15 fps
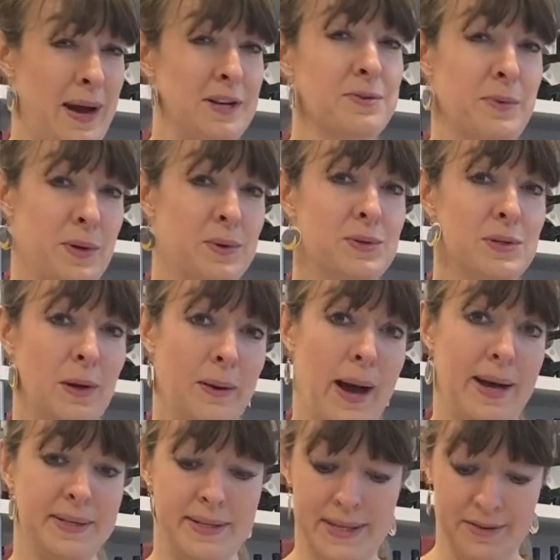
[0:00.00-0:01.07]
we also
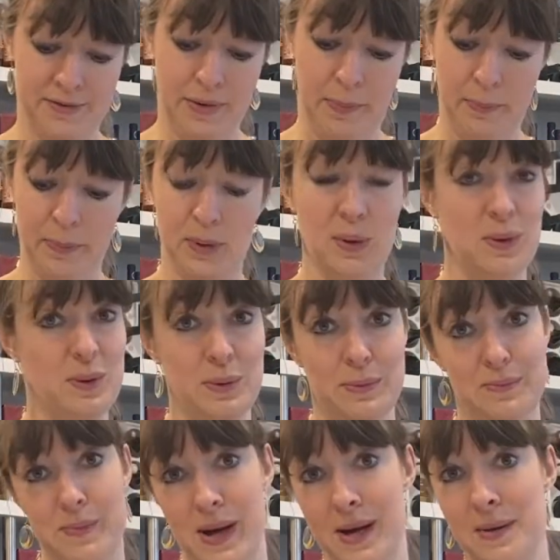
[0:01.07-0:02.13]
had different bottle
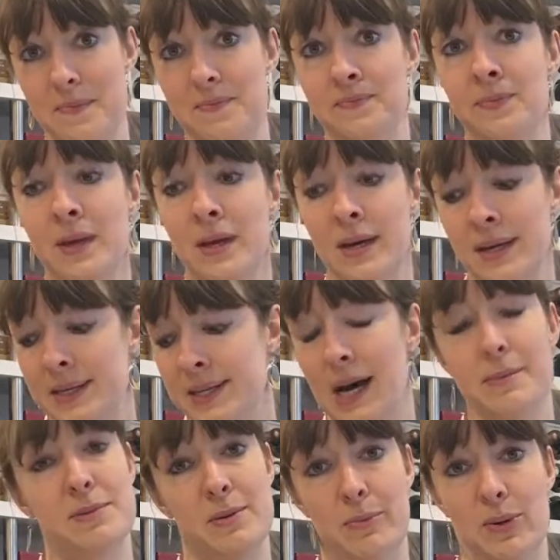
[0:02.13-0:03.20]

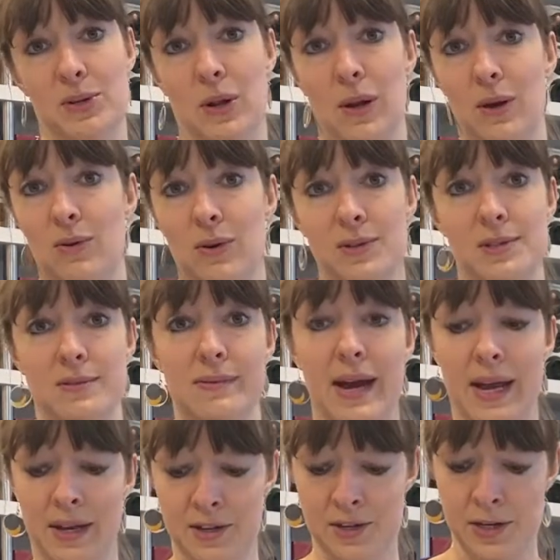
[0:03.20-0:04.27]
types of bottle across the
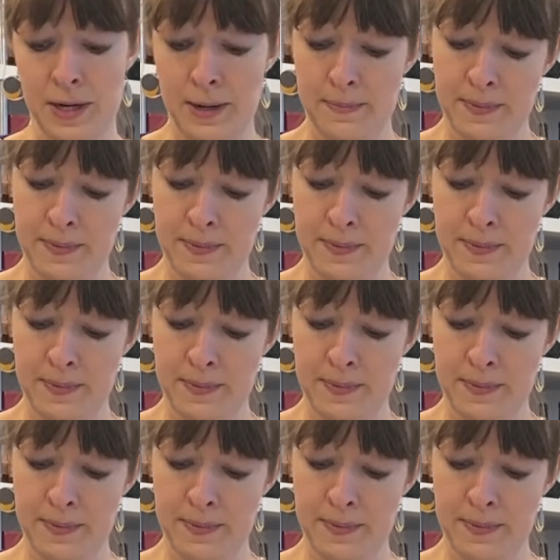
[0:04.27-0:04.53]
range.